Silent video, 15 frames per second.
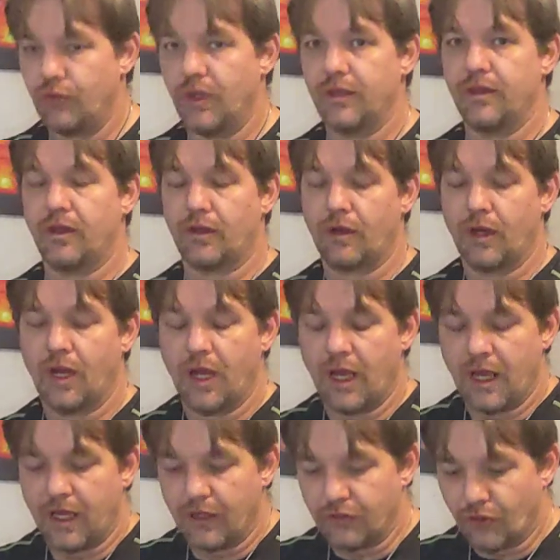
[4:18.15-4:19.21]
to get there,
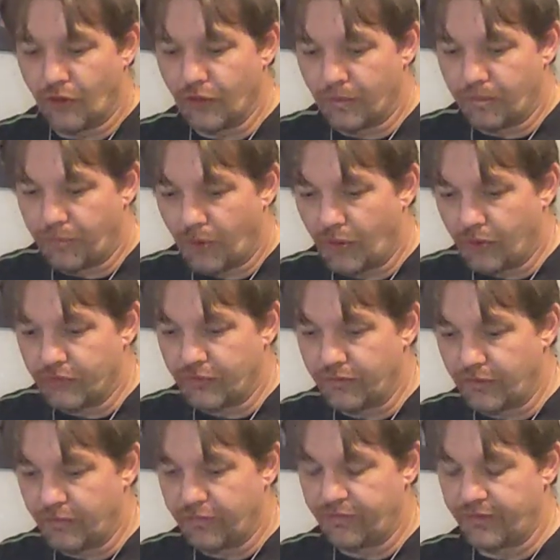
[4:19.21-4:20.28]
is on the balls of
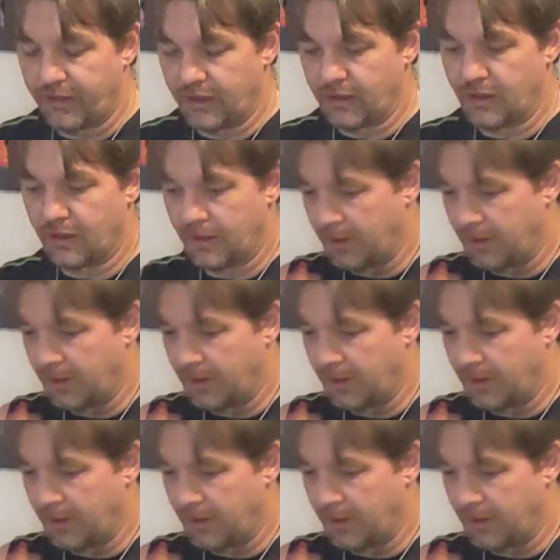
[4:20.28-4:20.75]
your feet.